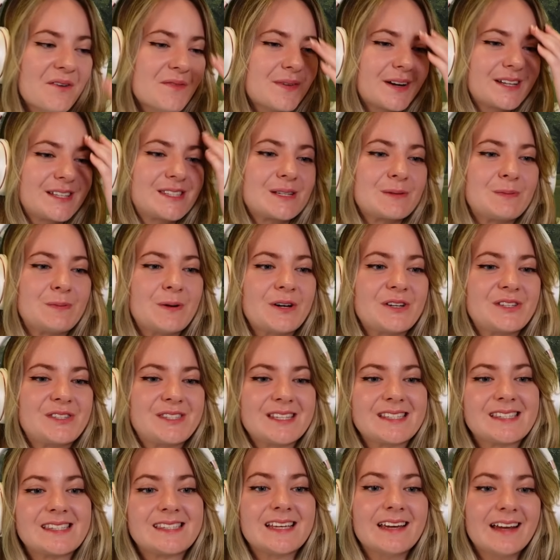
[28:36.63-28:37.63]
I supposed
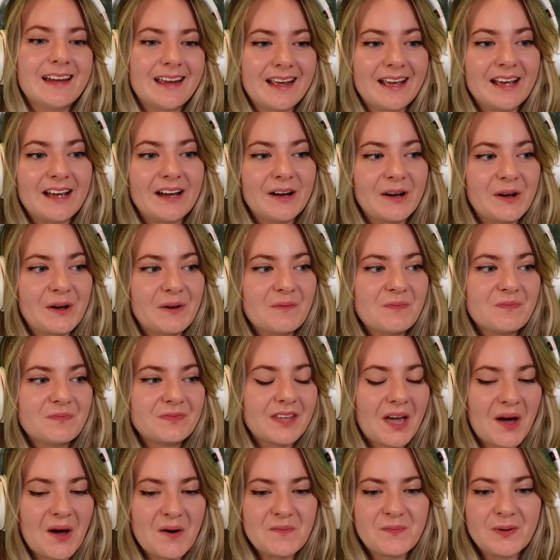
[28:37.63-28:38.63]
to sit here
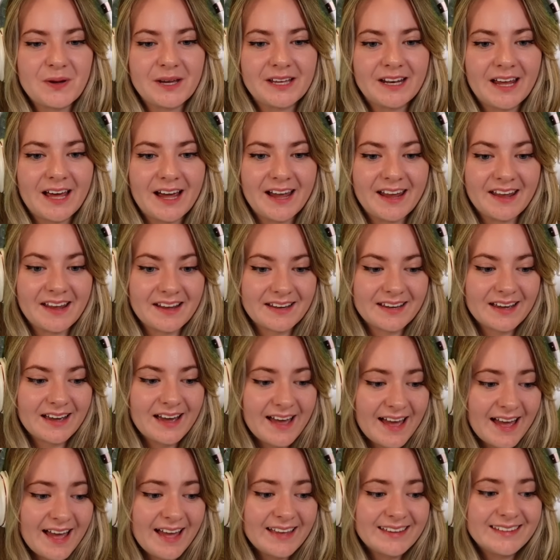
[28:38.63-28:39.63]
and be like,
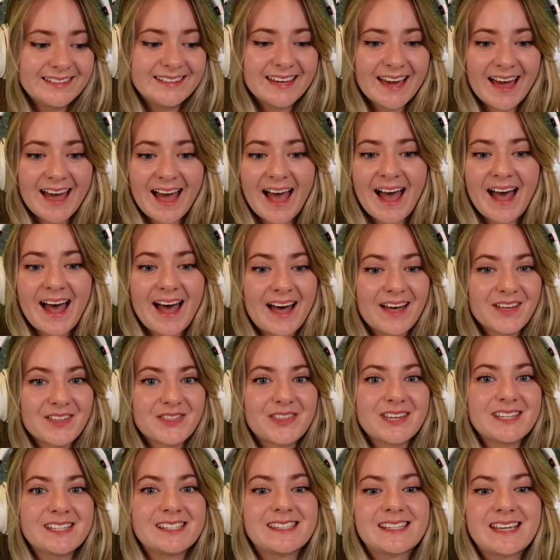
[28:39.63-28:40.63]
yeah,
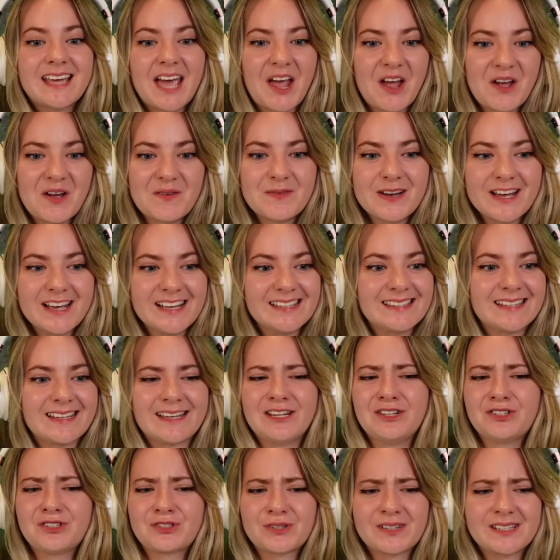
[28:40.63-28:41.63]
this game is
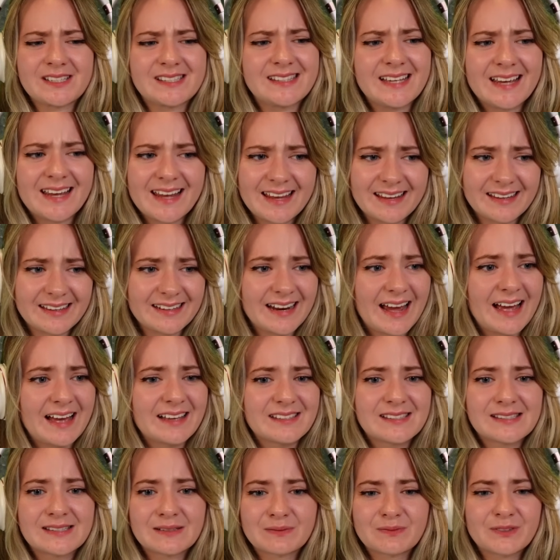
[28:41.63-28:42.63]
interesting and
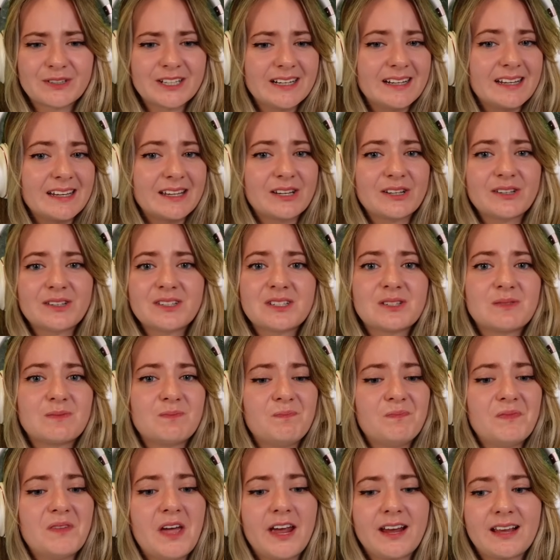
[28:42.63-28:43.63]
has some really good,
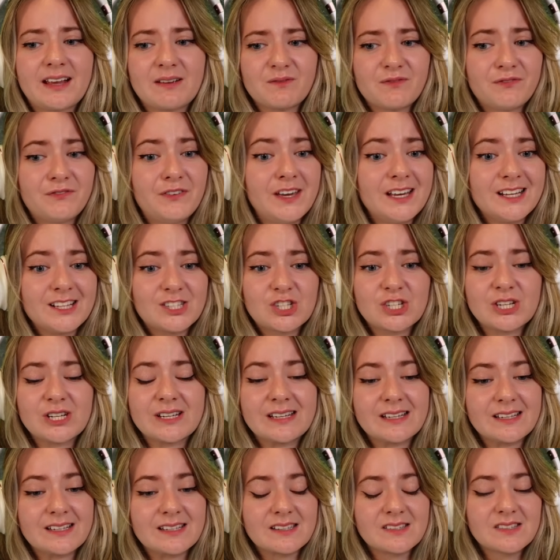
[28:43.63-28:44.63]
like,
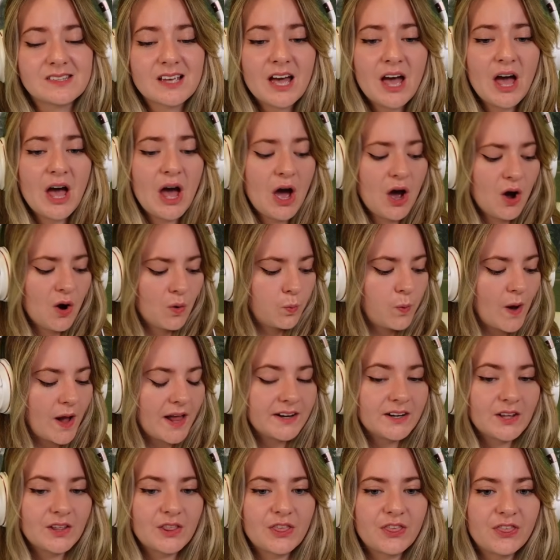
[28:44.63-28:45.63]
features
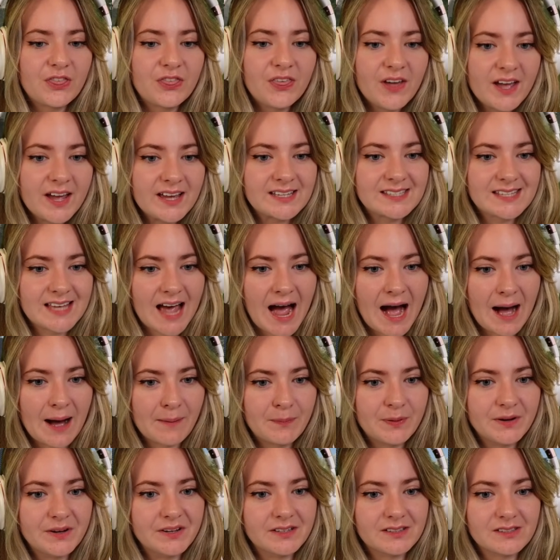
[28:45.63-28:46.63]
when this
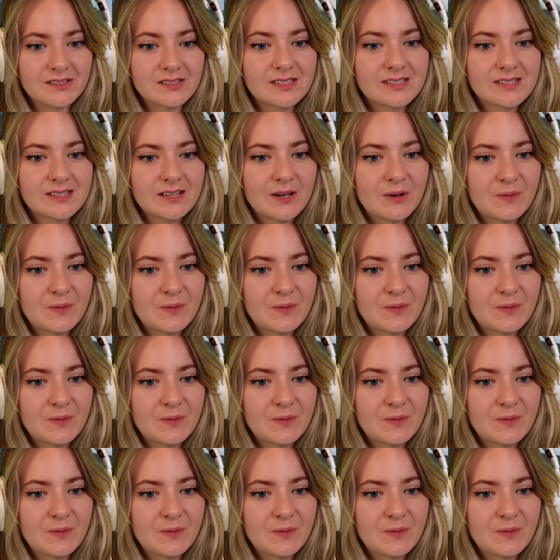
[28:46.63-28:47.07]
happens?